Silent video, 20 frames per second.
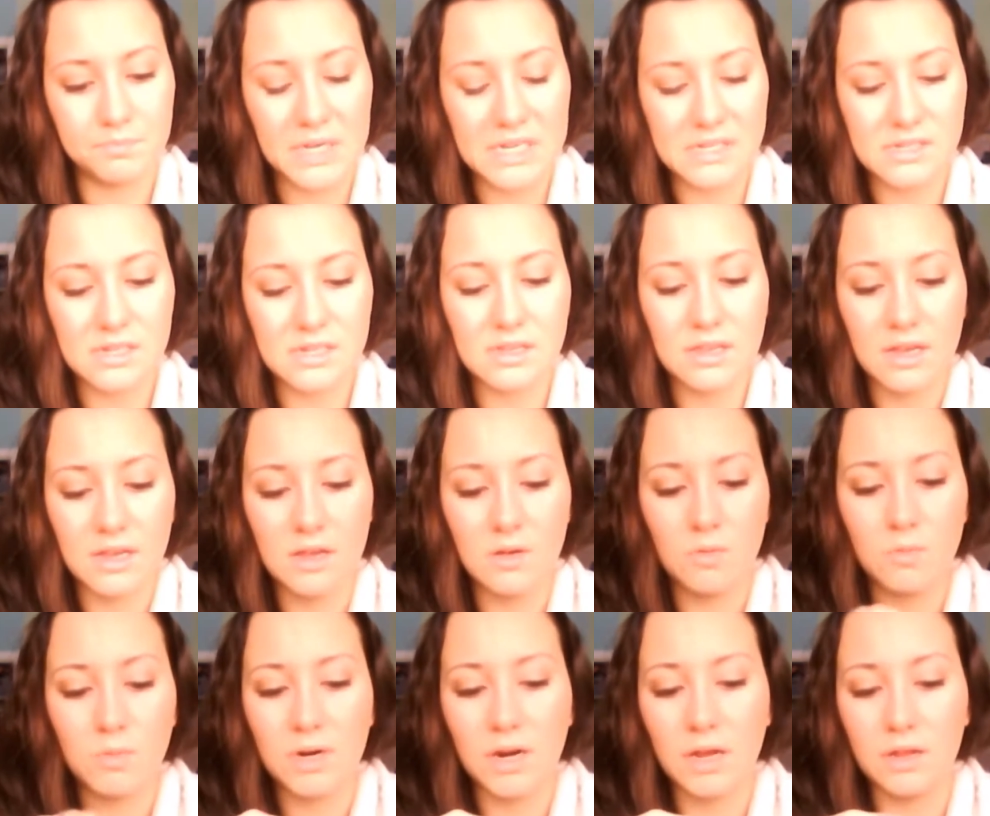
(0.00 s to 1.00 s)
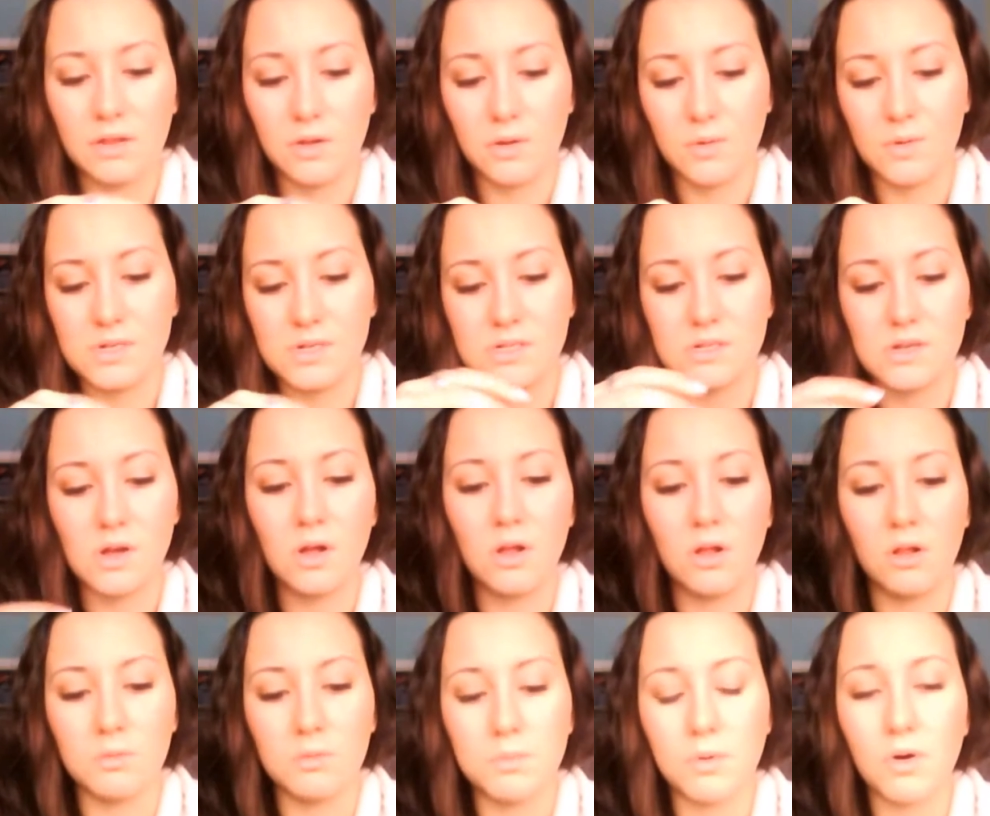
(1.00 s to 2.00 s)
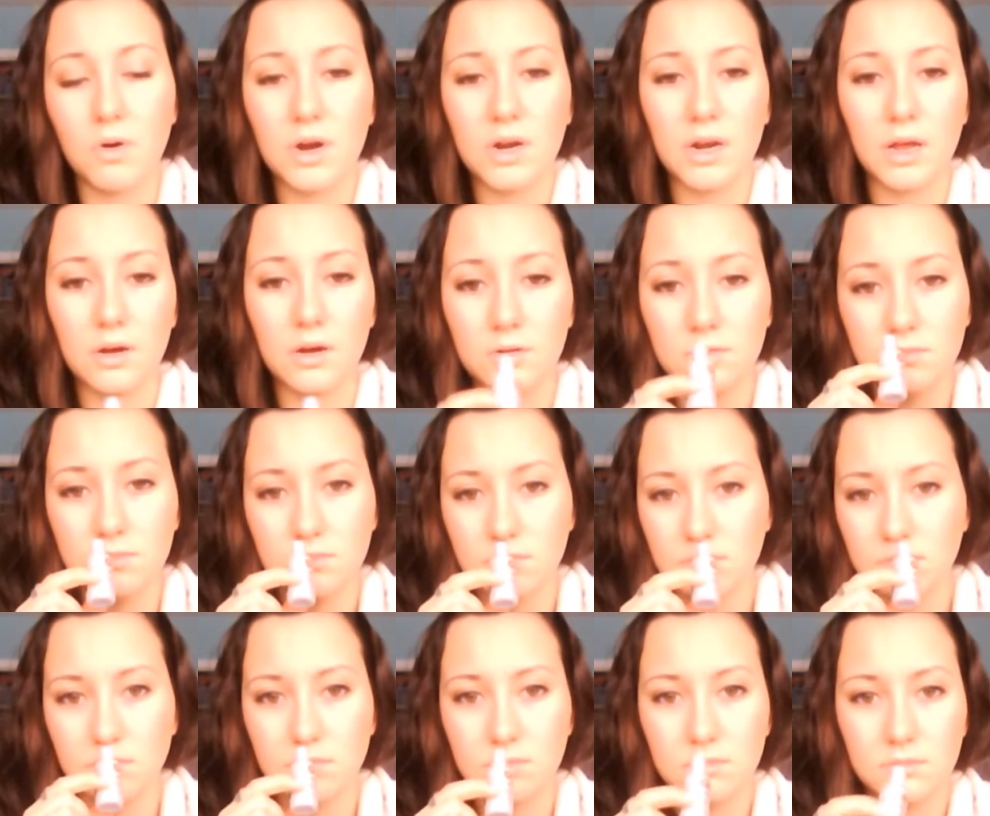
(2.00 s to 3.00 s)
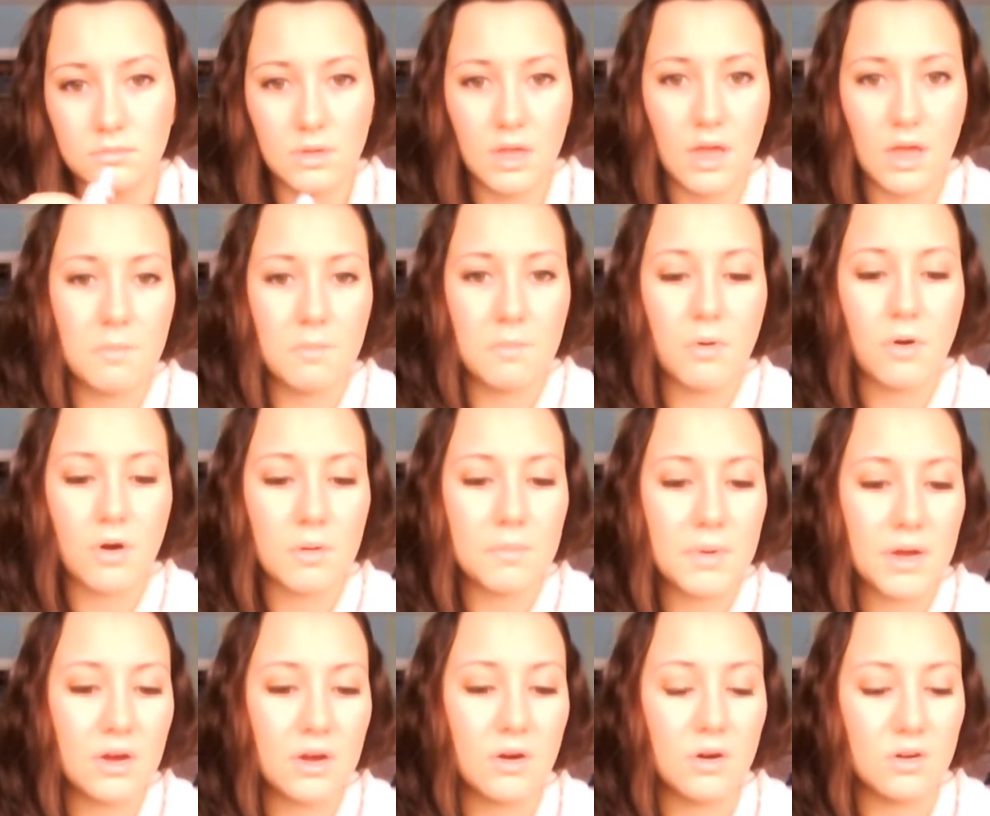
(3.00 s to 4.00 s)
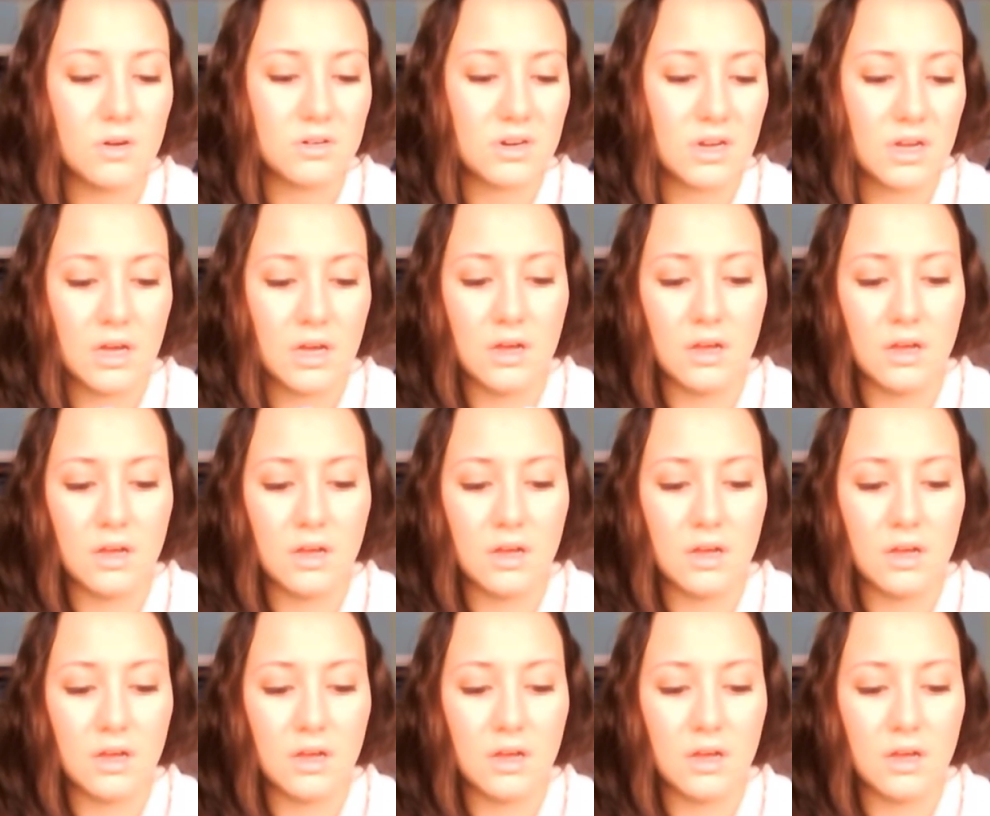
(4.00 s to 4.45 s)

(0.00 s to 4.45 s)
Basically what I do is I'll pour it out and pour about